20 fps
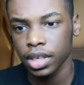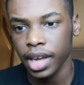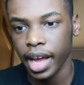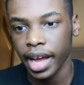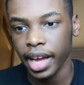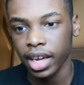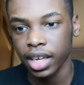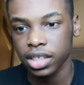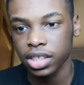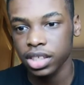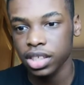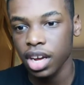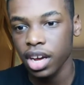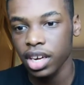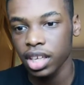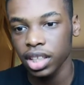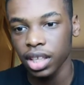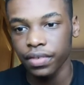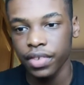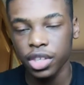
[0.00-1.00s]
like,
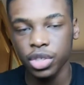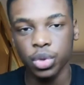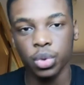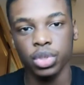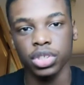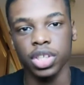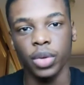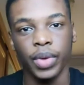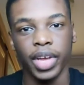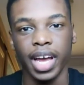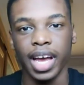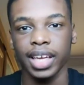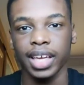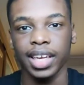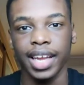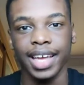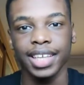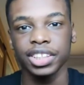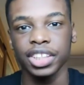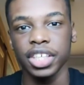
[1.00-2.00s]
certain individuals that we had,
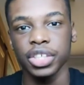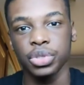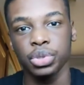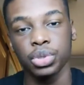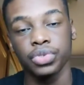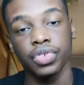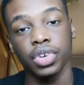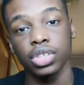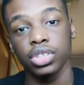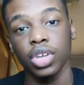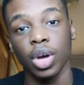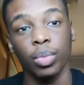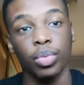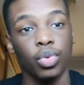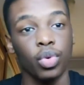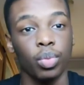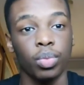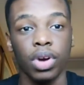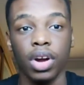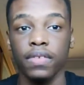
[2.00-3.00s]
like Jesus, for
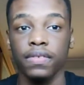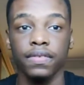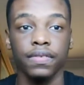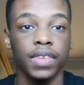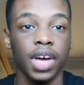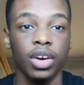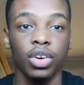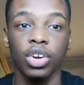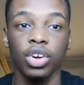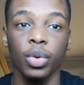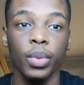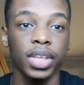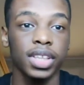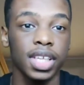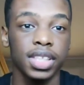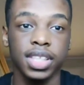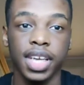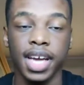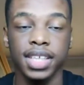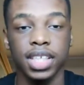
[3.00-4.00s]
example, bruv, I don't know when
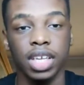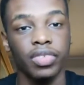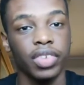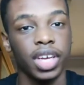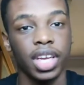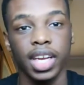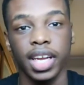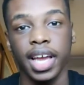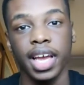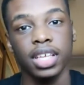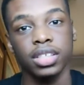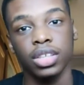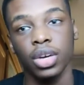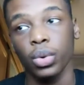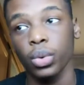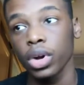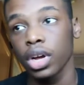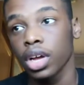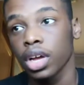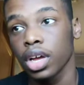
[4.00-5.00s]
this guy's ever going to get his
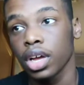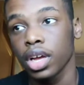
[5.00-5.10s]
goal.